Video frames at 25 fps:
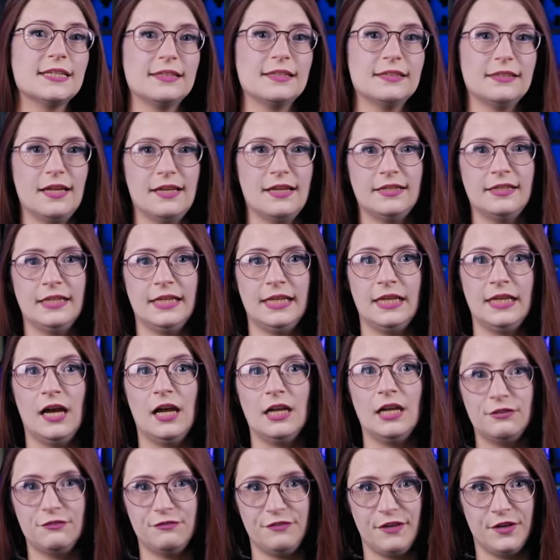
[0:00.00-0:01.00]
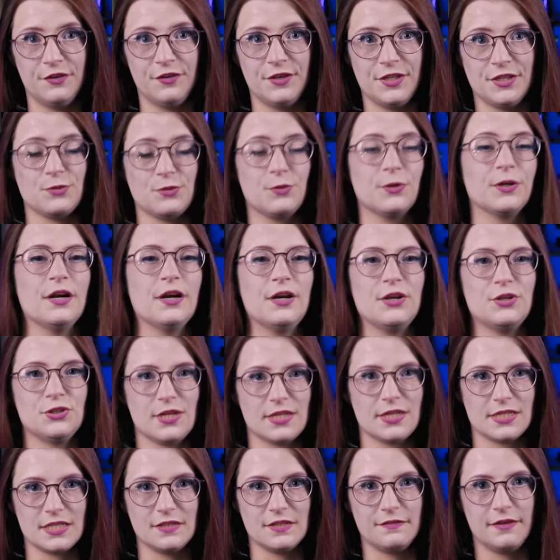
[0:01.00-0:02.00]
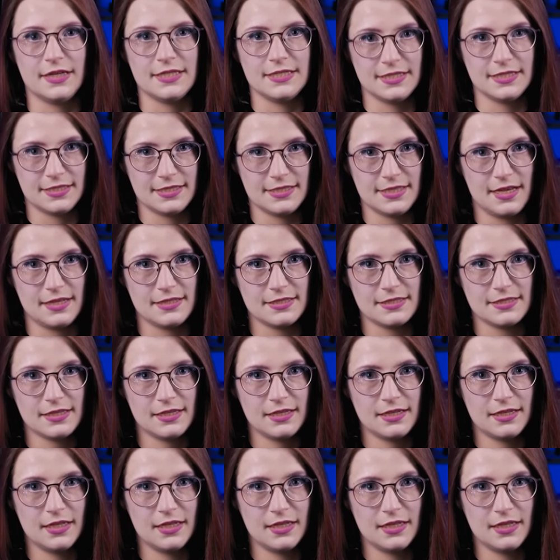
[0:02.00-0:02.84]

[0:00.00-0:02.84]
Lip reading: gluttony, unfairness, or unjustified success.